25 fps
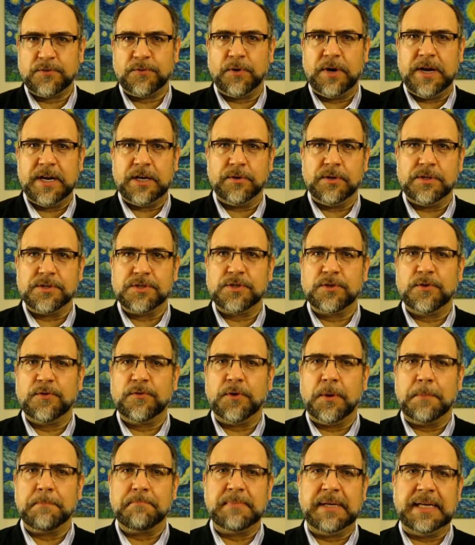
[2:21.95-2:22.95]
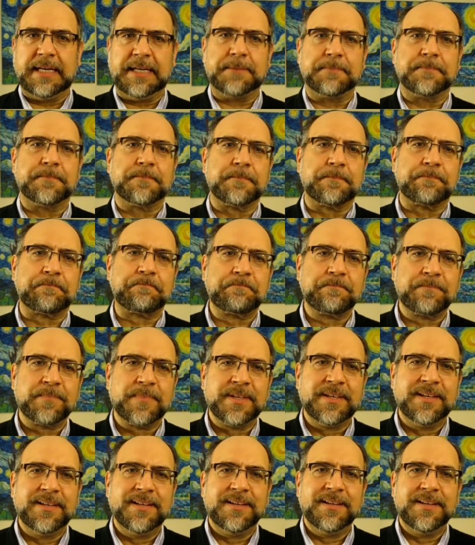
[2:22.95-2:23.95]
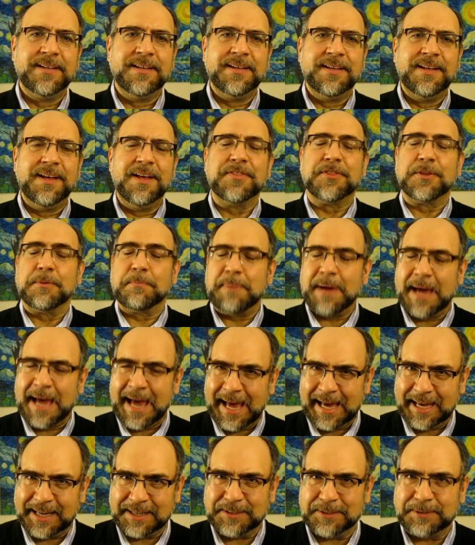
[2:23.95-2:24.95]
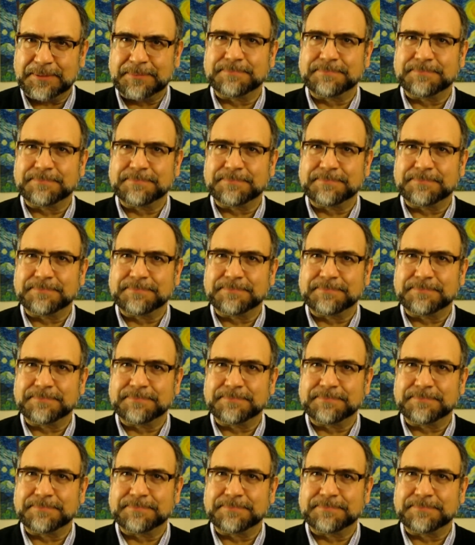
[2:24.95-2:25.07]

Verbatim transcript: fragrance from me the bad.